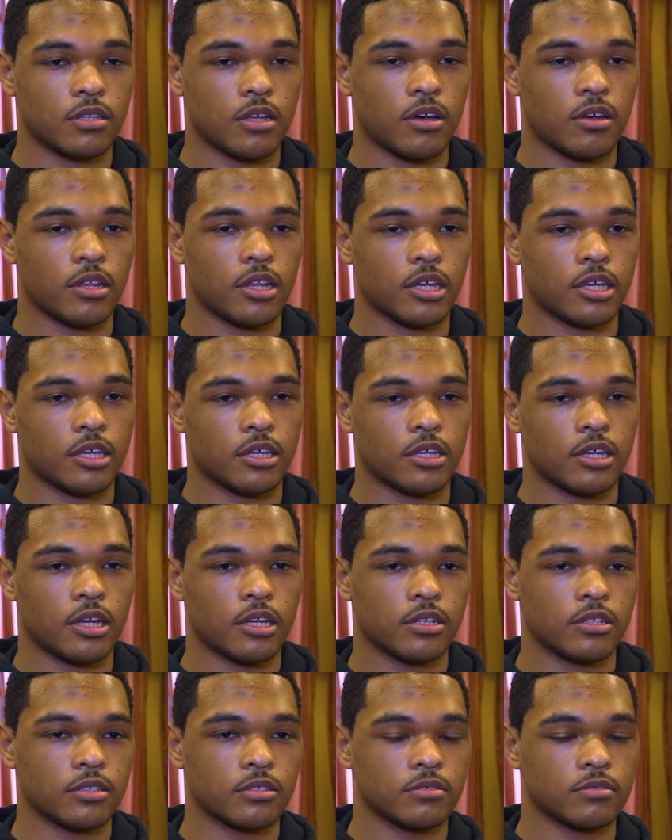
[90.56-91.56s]
how like it
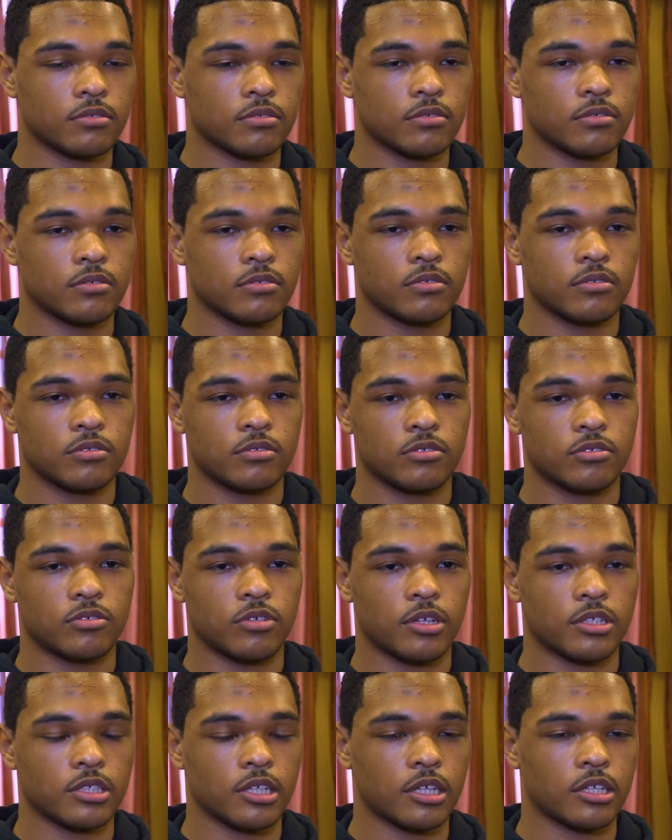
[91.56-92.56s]
kind of
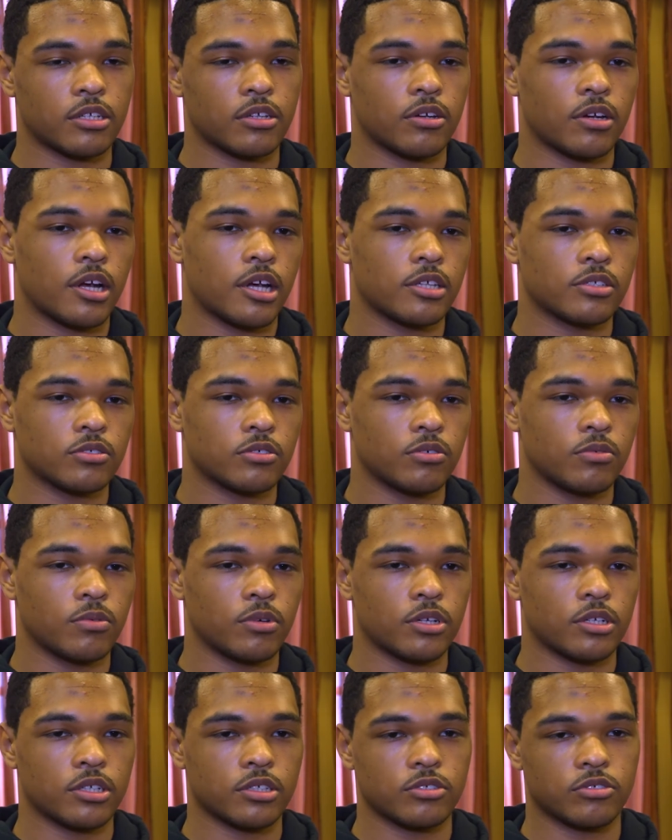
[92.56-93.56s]
translate like your high school
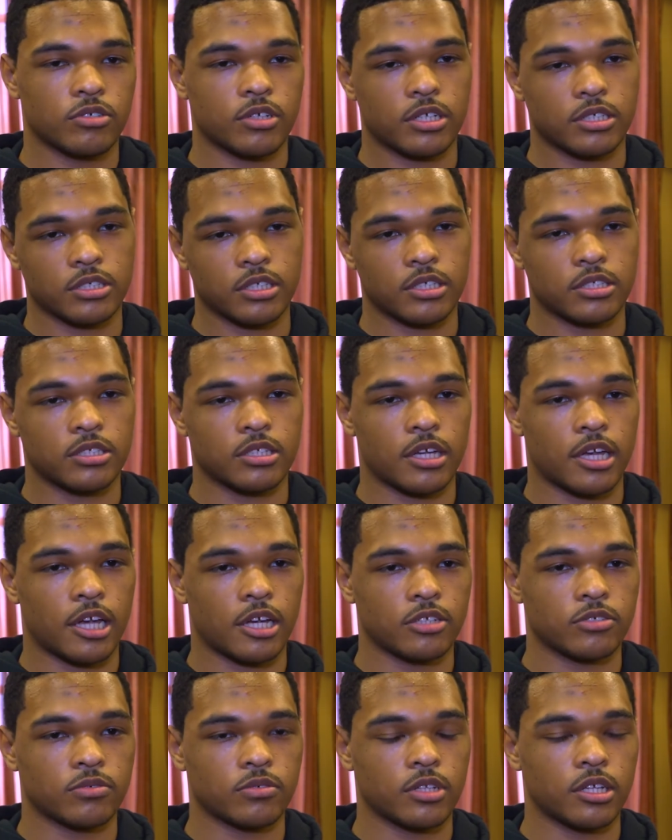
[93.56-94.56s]
work and translate to
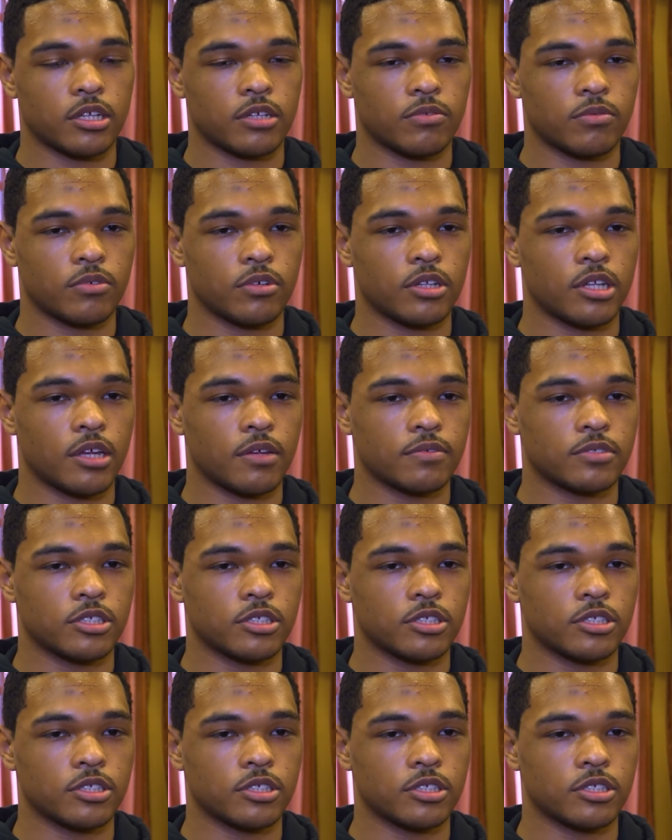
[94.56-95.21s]
actual like real life